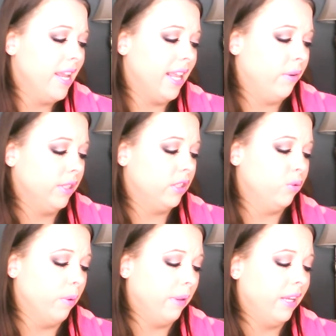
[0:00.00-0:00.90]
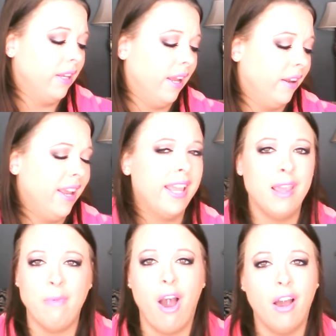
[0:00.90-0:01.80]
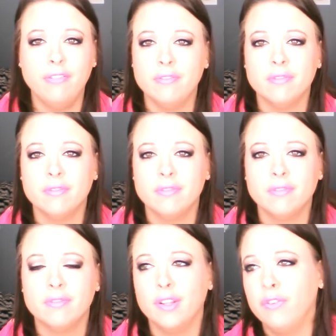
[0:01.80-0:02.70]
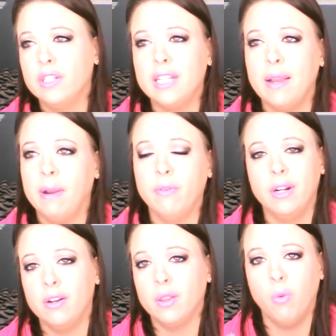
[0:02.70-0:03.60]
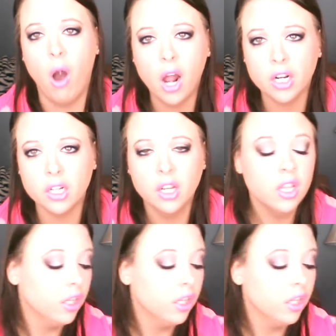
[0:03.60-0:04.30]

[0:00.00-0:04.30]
I went swimming and it came off the first time I went under the water,